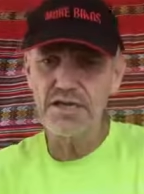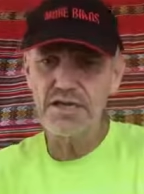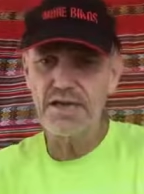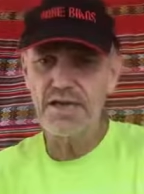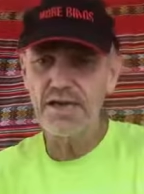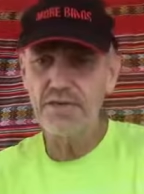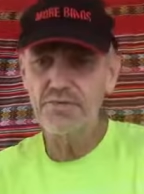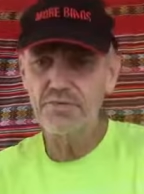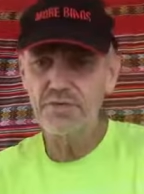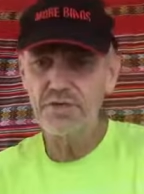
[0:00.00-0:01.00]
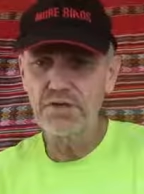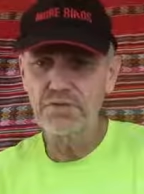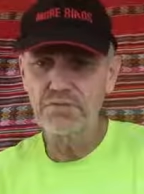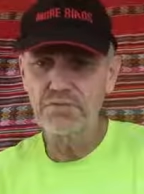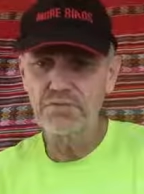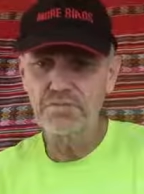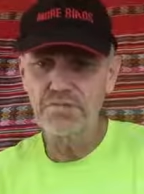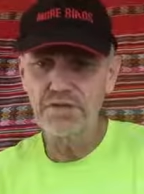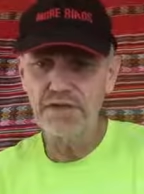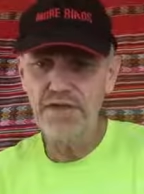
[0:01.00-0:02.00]
with,
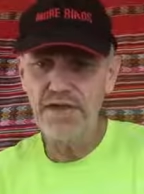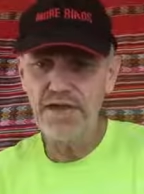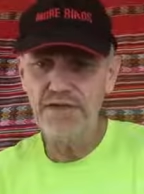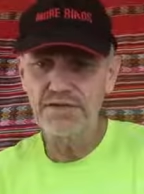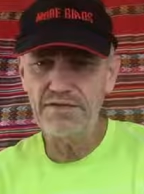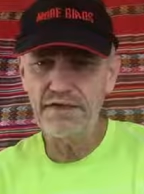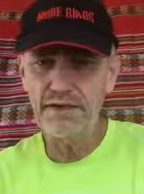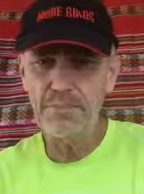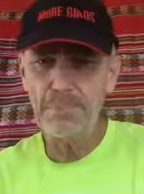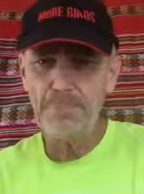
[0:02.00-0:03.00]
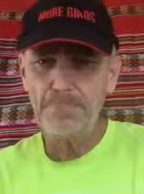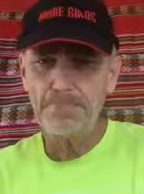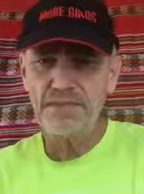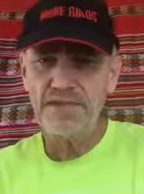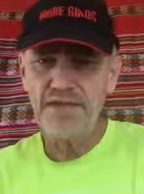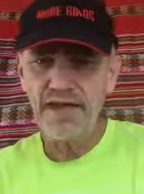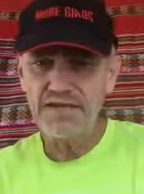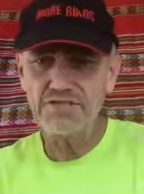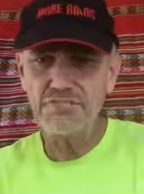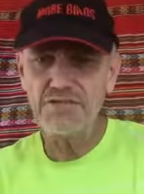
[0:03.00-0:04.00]
uh, and um, that
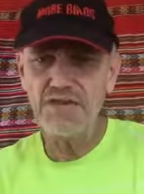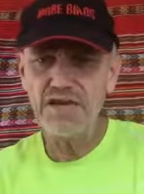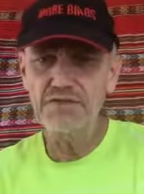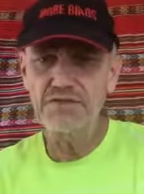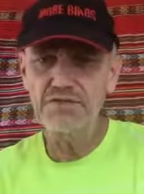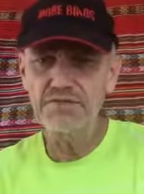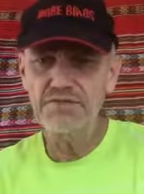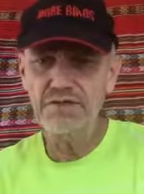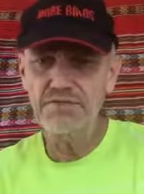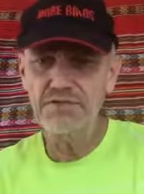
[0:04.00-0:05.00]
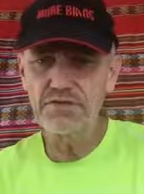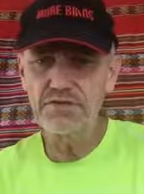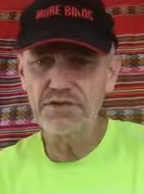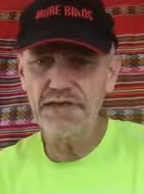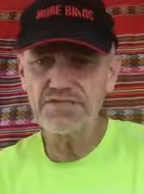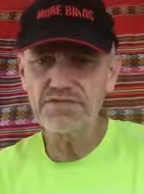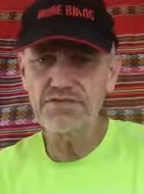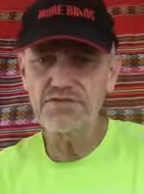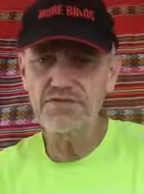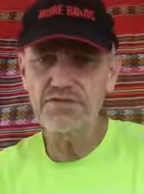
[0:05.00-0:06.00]
has to be done seven, less than
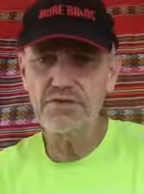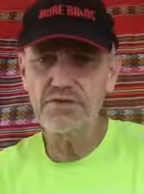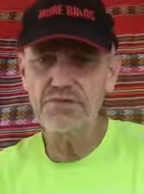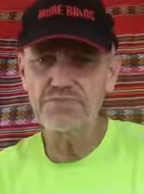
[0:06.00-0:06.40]
72 hours